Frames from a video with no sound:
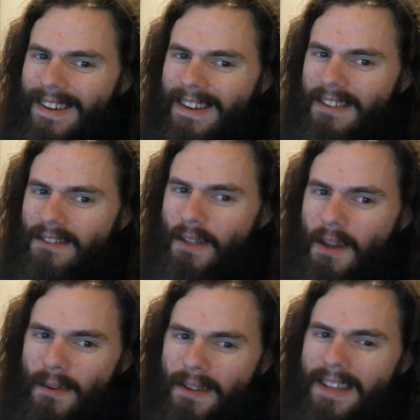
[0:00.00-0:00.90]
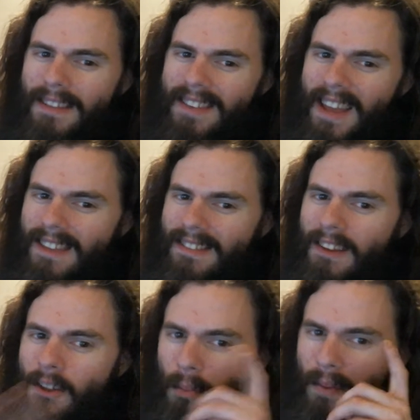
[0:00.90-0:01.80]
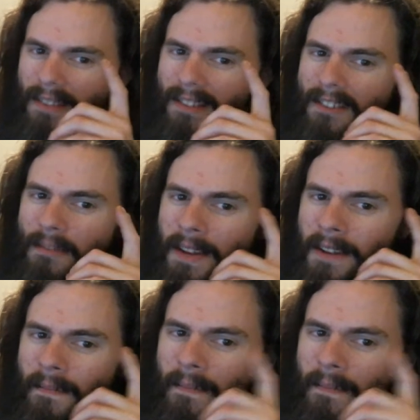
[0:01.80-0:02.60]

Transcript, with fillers: So they released a single businessman